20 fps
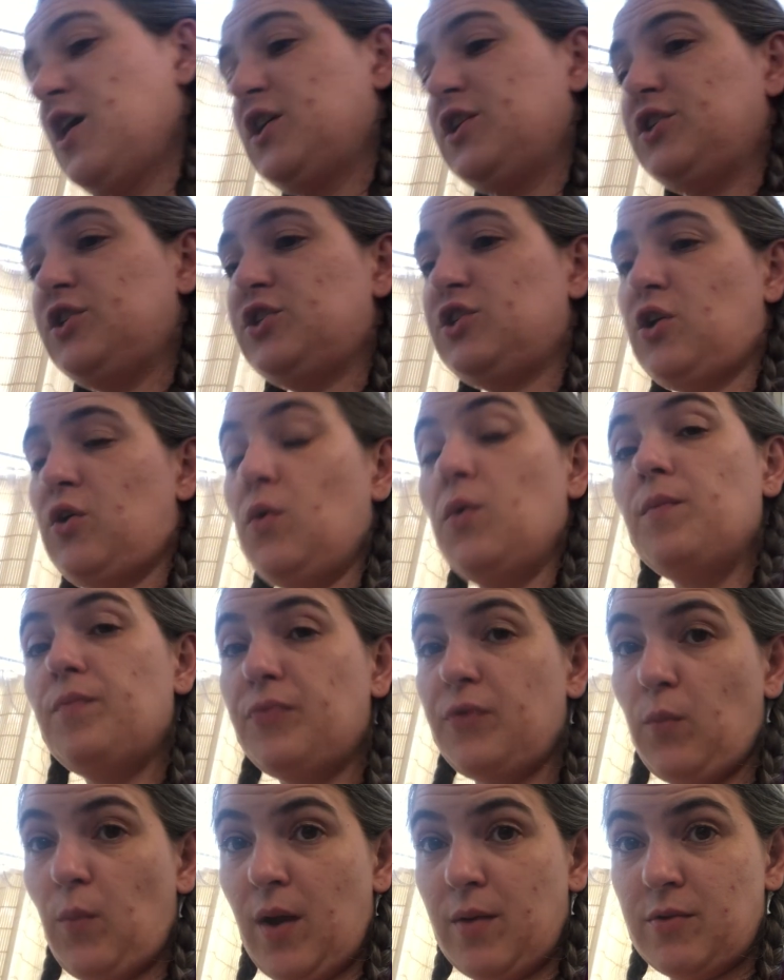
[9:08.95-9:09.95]
So
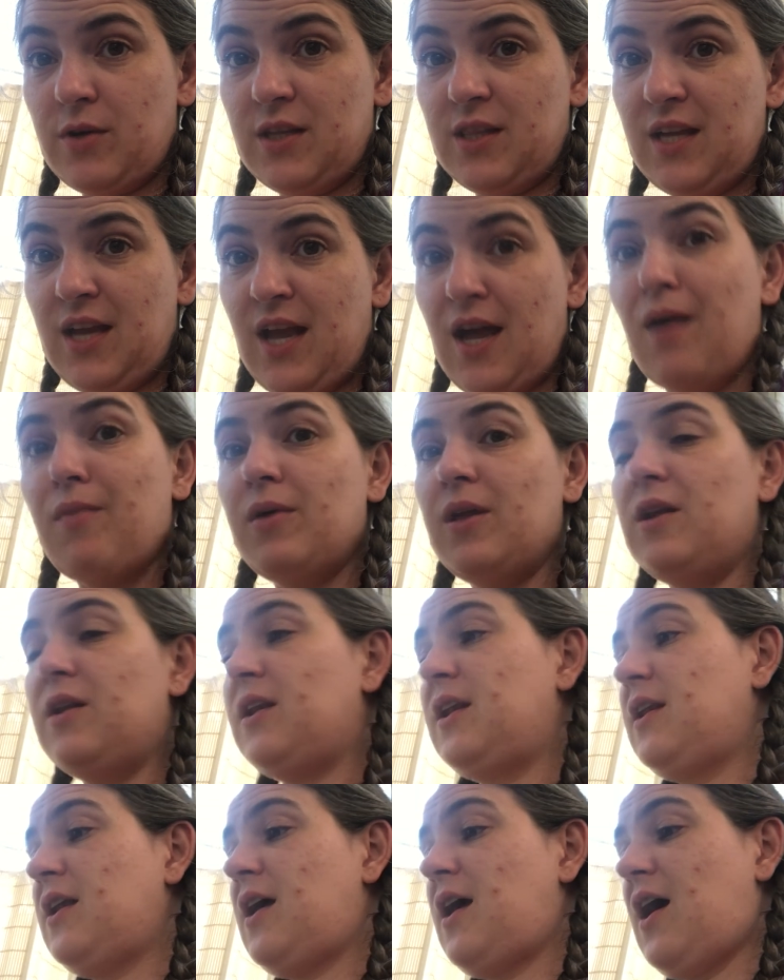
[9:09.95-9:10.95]
while we're at the
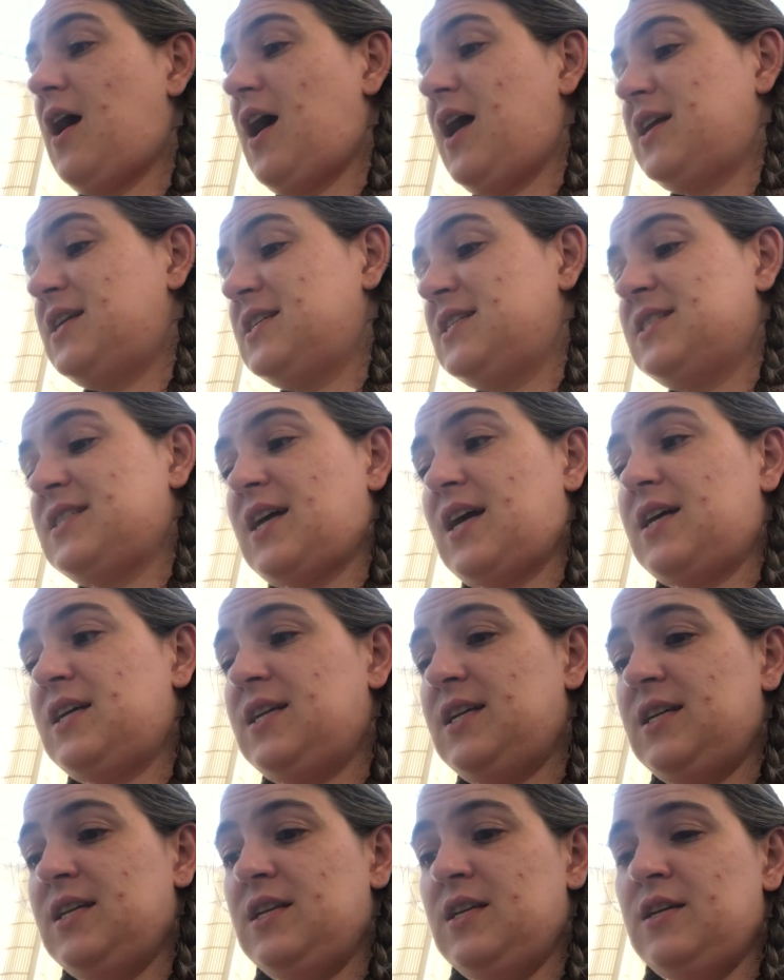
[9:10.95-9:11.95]
cabin, I
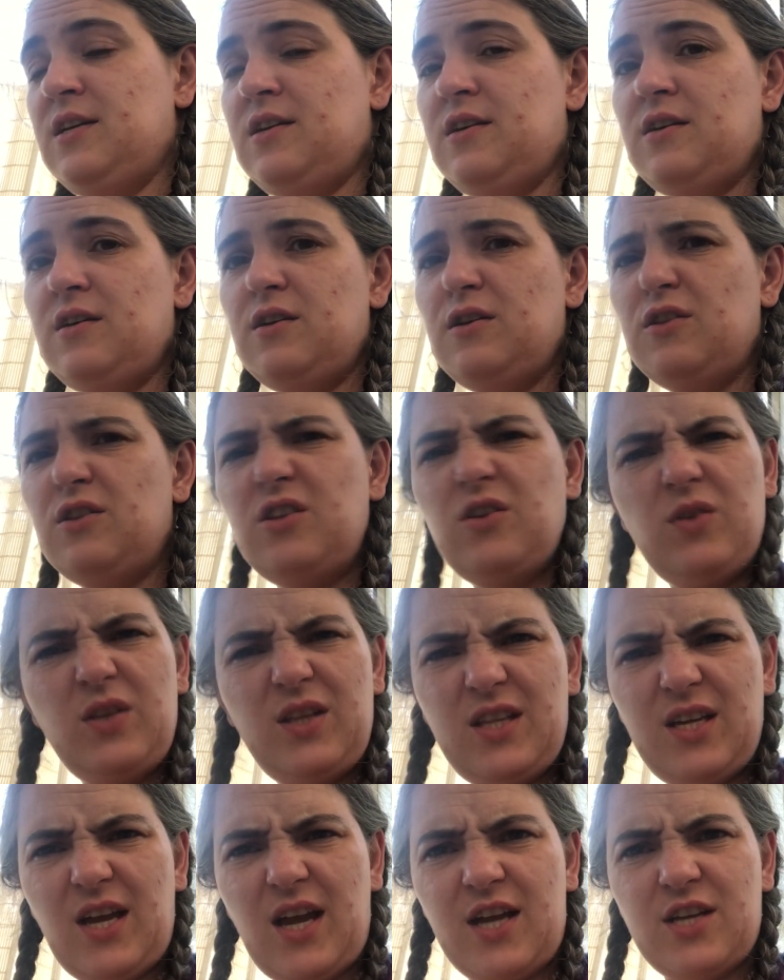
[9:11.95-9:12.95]
decided the only
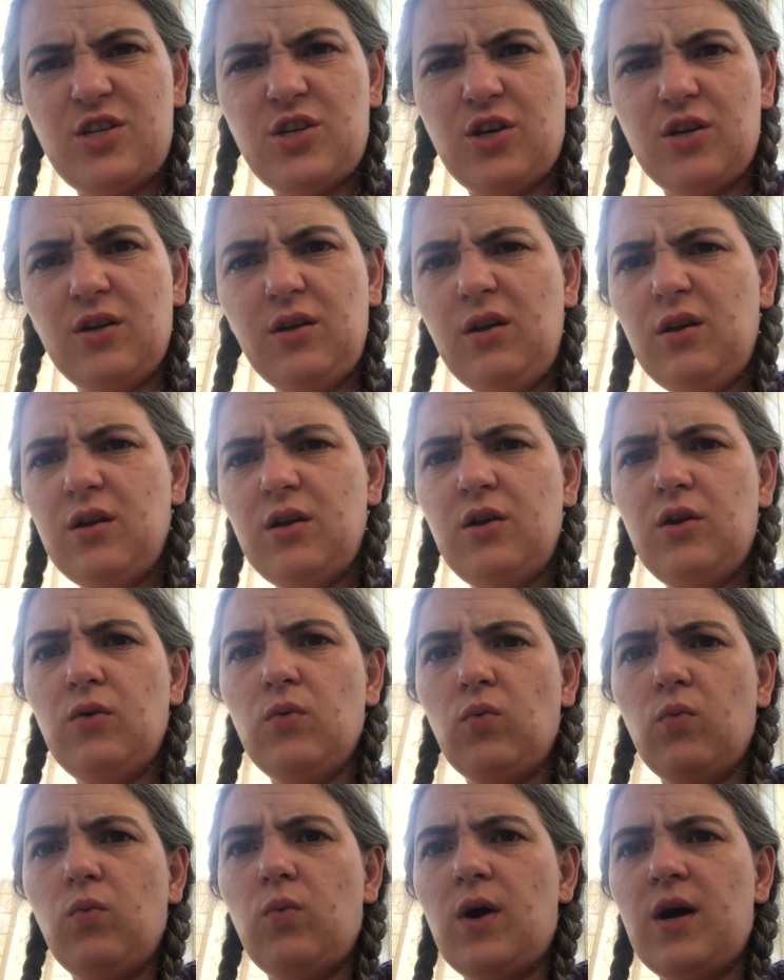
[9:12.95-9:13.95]
thing I took
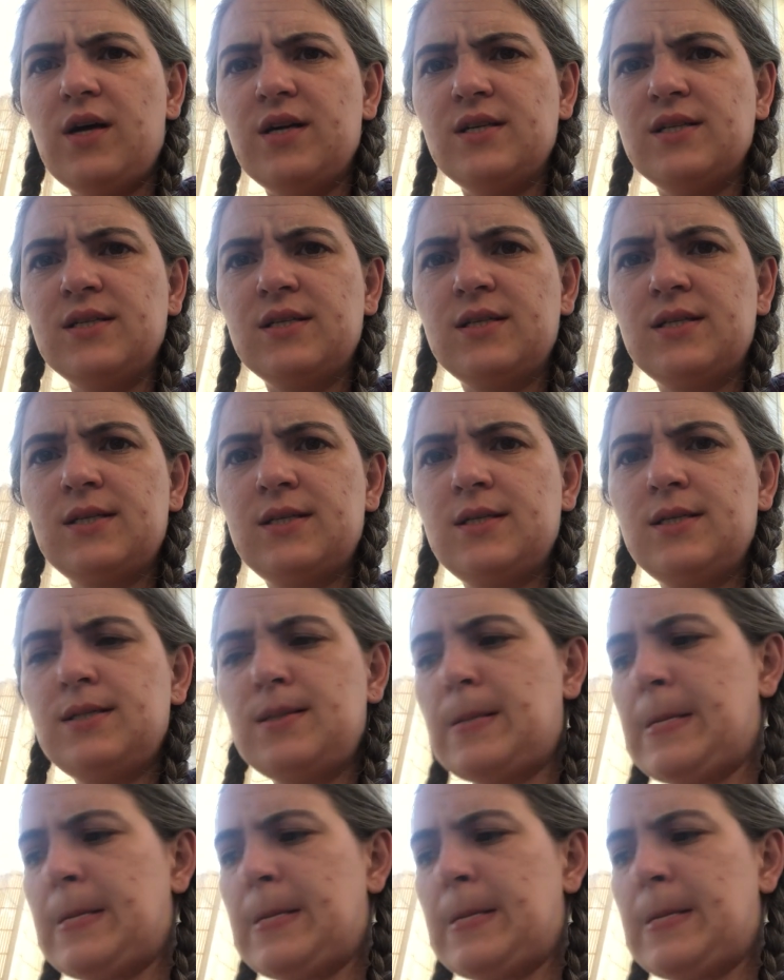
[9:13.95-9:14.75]
was